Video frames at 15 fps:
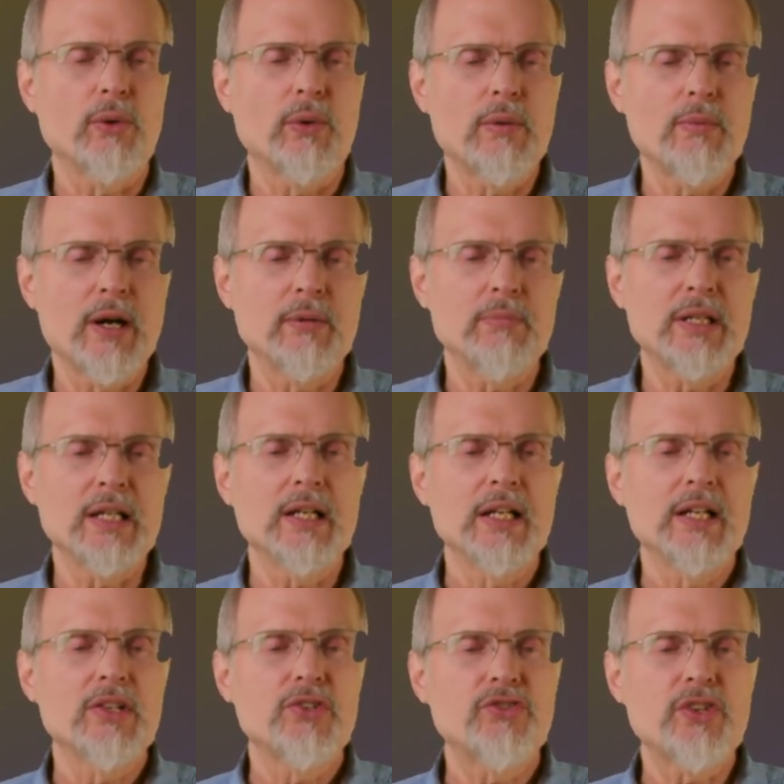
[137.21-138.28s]
that we might be
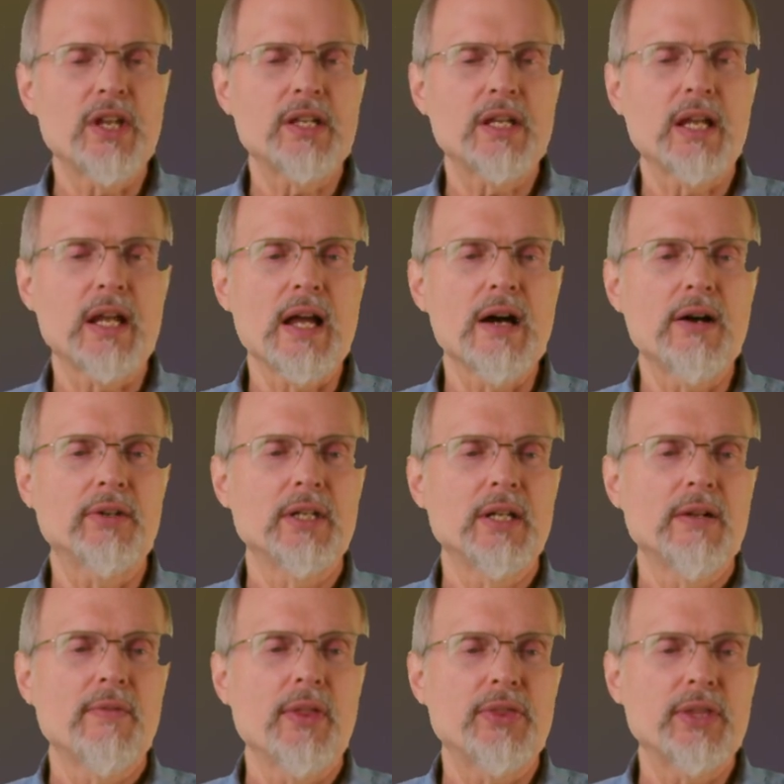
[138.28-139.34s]
seeking out